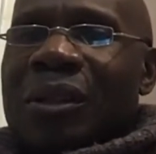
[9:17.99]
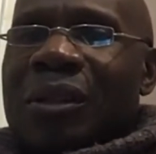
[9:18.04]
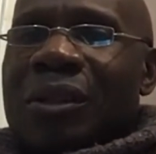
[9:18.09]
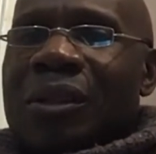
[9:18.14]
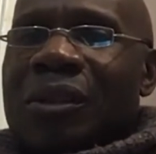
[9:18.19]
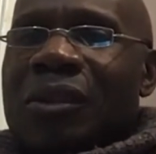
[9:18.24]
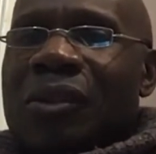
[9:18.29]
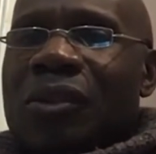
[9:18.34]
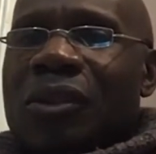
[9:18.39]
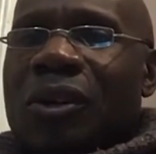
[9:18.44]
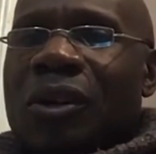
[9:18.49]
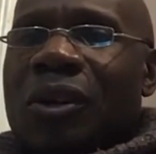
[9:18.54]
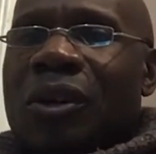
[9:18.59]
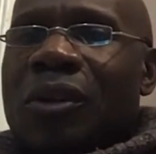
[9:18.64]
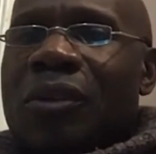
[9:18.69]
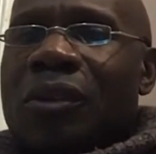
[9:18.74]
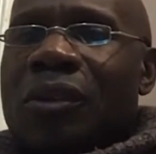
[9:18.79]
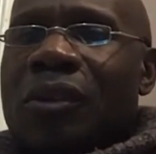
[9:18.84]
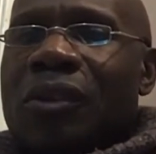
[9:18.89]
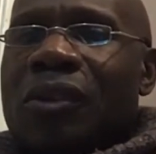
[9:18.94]
this is
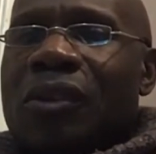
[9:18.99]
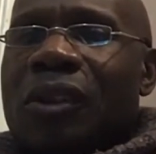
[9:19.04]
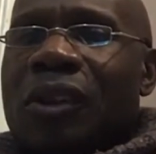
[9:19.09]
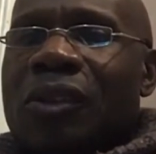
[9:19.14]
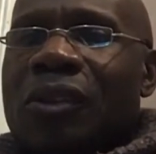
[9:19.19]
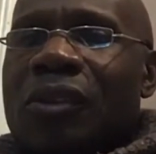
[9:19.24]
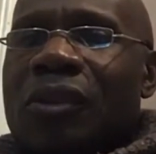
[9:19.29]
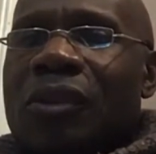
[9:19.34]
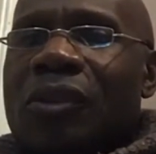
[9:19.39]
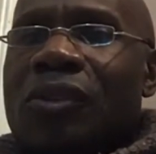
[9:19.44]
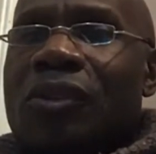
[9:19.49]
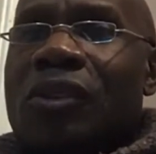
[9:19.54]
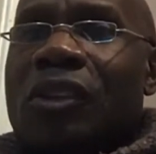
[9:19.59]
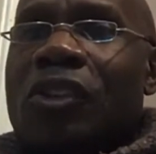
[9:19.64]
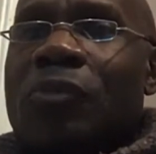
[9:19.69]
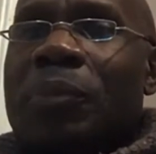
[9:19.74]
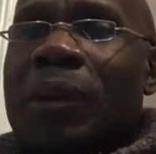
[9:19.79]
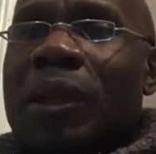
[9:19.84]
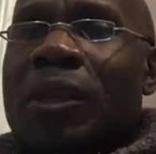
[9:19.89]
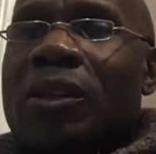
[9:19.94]
called sus-
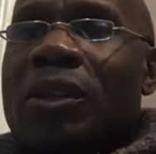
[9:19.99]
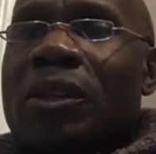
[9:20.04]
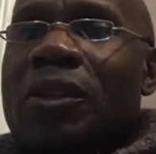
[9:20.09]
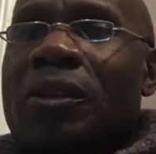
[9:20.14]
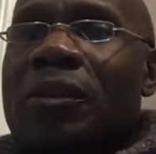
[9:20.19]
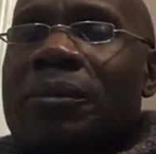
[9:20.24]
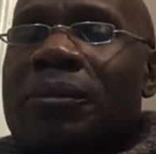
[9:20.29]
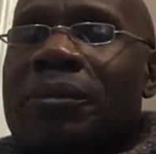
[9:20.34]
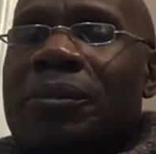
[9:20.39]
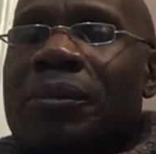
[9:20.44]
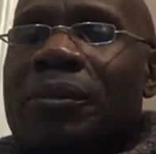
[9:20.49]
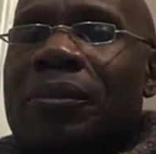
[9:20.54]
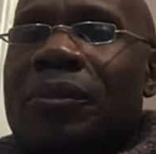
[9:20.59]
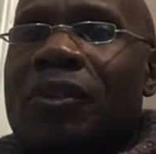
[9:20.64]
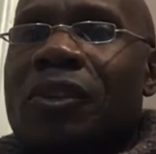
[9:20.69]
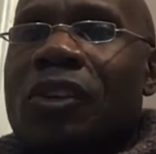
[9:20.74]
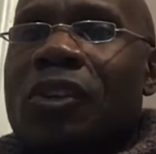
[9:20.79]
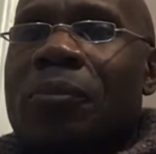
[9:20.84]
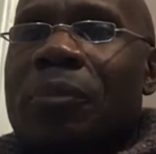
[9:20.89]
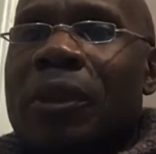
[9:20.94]
suspended
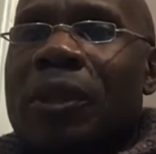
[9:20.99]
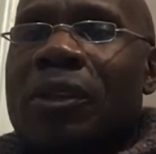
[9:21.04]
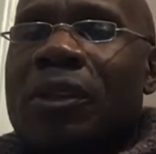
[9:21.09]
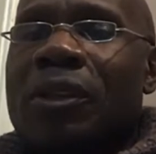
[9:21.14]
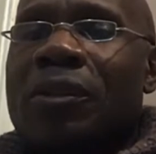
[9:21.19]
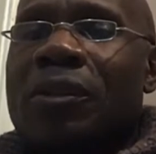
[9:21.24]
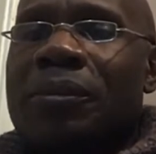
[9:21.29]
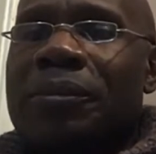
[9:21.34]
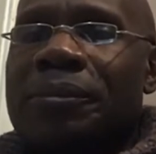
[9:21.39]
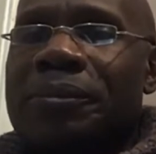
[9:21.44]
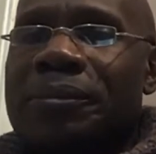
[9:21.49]
suspended